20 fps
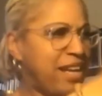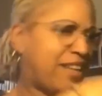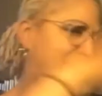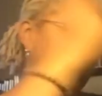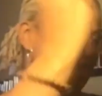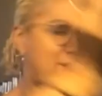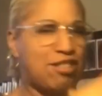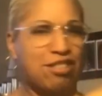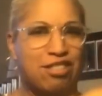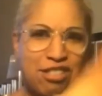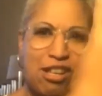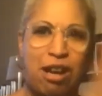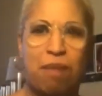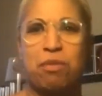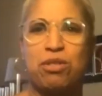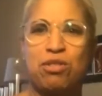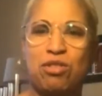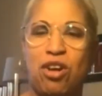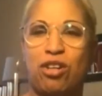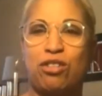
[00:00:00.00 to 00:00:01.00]
these
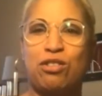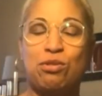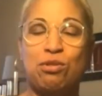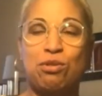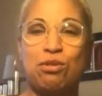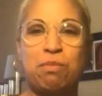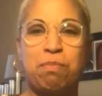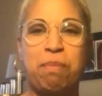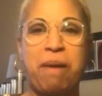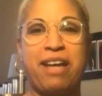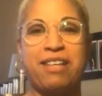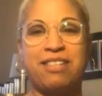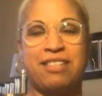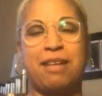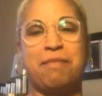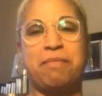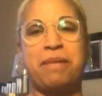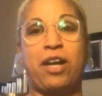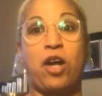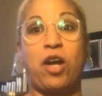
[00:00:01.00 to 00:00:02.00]
somersaults through space. And
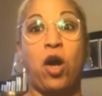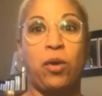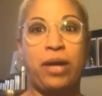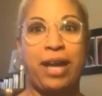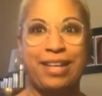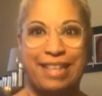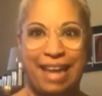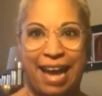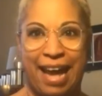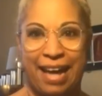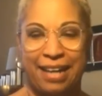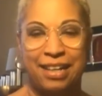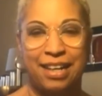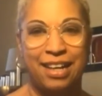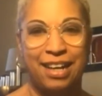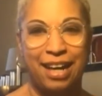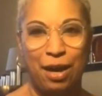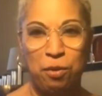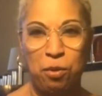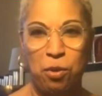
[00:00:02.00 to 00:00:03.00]
I'm like, "Okay, Dad."
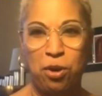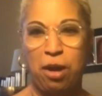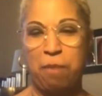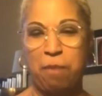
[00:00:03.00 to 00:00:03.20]
I woke up.